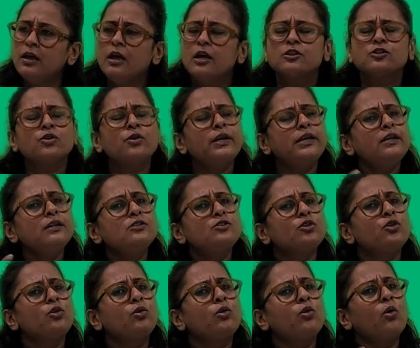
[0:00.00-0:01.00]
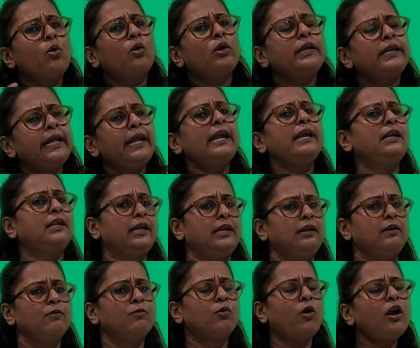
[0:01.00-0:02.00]
So it is
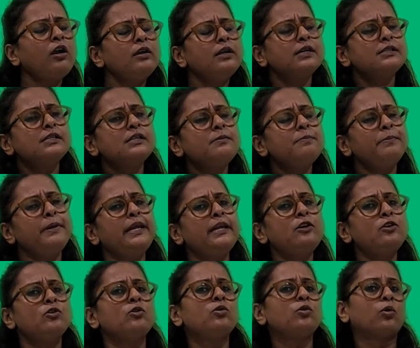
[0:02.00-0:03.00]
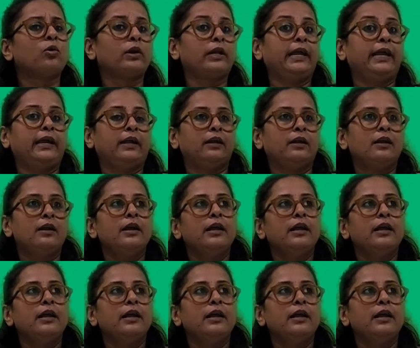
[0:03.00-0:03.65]
rotating. What does it mean to rotate?